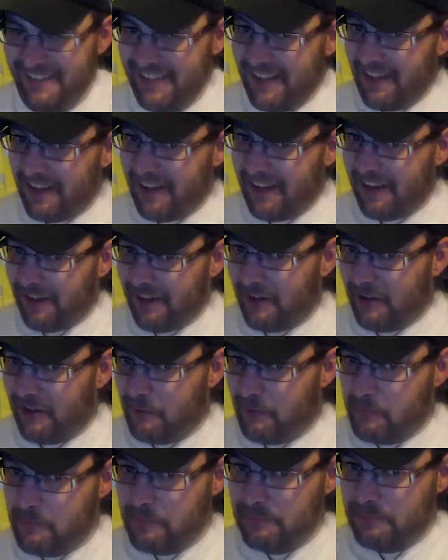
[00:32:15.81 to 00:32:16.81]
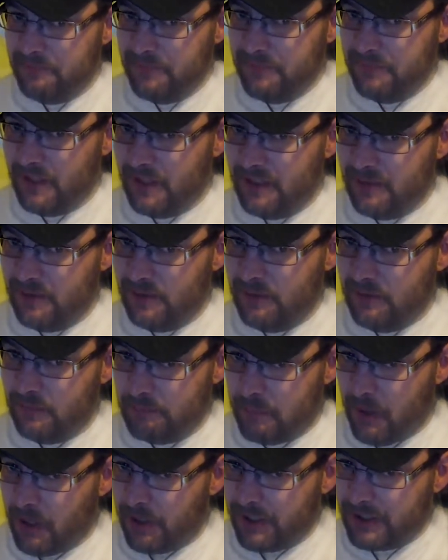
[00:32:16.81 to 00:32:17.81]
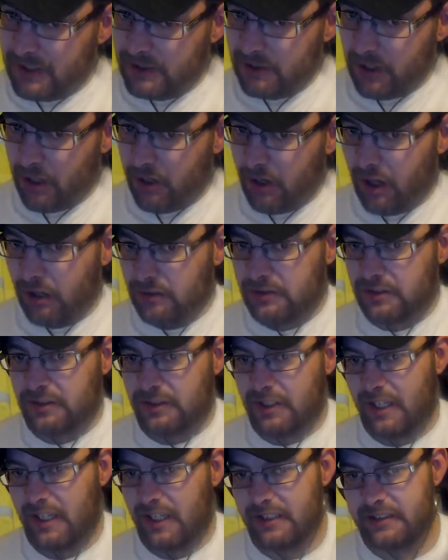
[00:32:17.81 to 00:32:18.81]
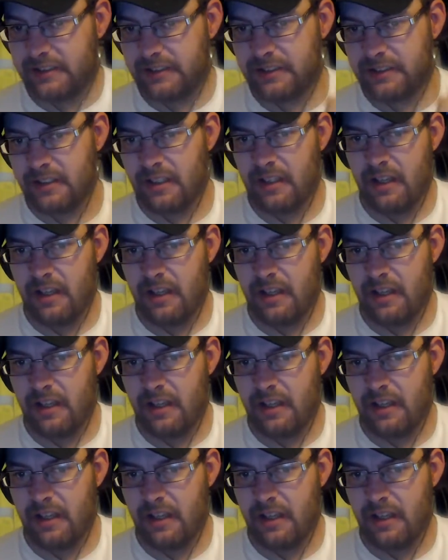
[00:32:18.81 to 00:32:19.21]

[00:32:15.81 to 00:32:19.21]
Bernie Solo says,